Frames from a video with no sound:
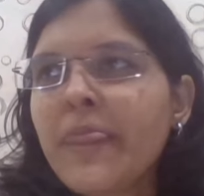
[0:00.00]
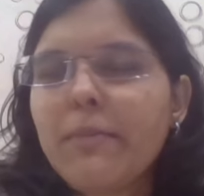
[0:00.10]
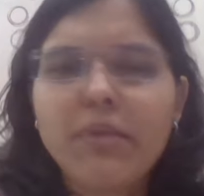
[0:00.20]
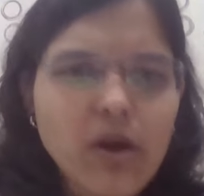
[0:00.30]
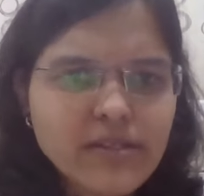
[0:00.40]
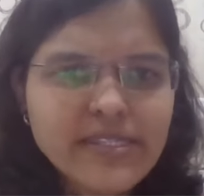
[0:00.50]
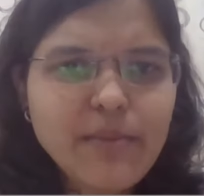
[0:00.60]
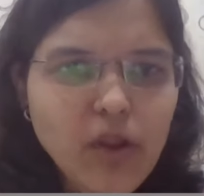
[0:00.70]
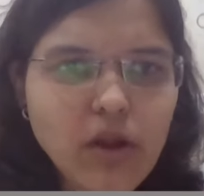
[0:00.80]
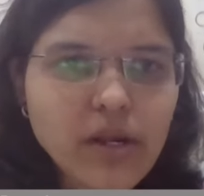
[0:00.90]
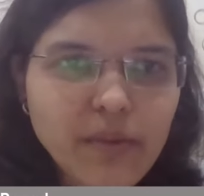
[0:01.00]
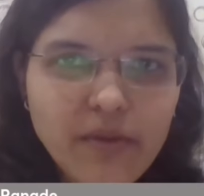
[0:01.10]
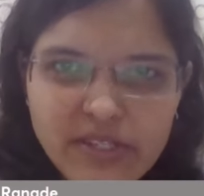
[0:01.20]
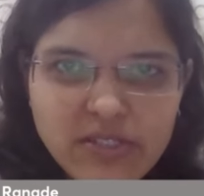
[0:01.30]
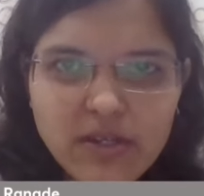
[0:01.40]
Because I am a long-term
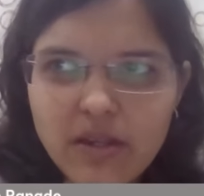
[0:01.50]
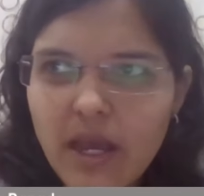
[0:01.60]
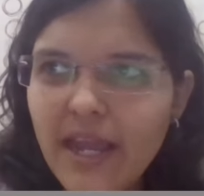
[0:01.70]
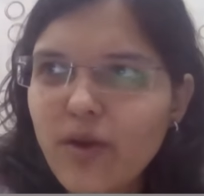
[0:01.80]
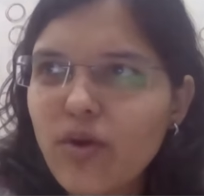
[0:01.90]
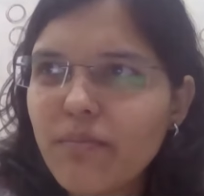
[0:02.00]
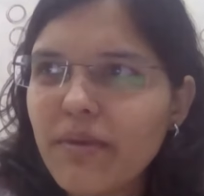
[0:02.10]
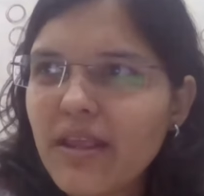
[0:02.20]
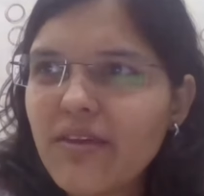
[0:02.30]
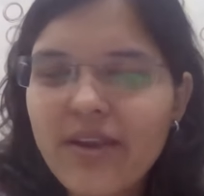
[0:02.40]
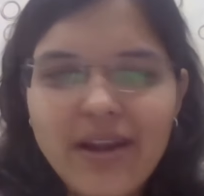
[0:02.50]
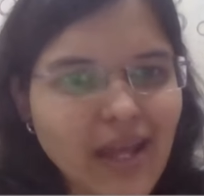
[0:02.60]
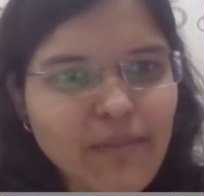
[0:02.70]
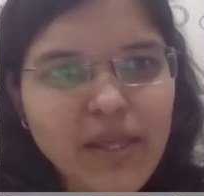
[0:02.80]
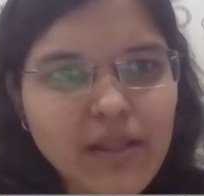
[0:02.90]
investor, I don't believe
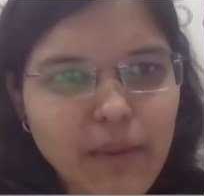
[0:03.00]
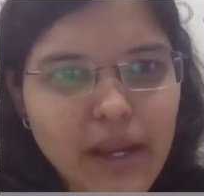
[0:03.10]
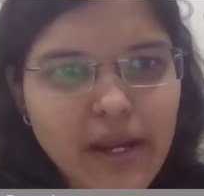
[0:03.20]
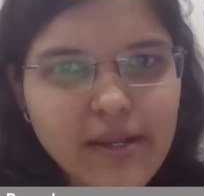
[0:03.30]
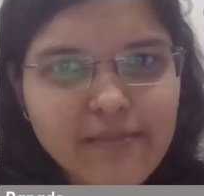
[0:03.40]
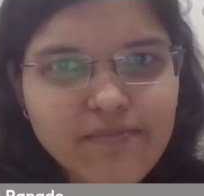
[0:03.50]
in timing the market.